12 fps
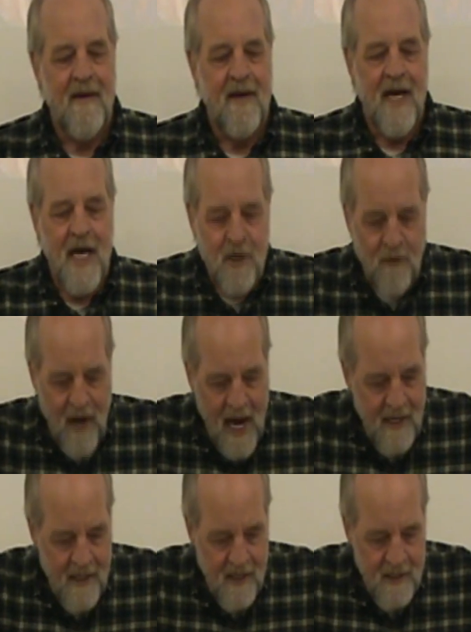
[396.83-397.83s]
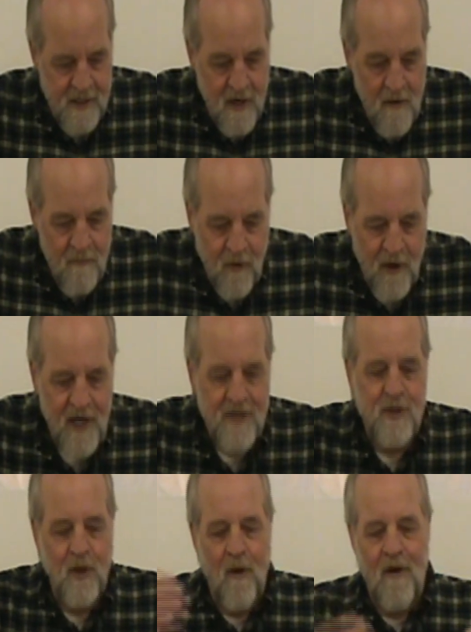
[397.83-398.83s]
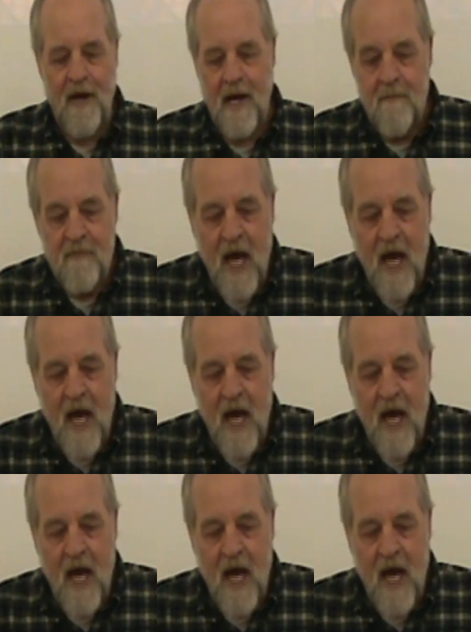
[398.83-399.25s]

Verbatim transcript: He created us for His glory,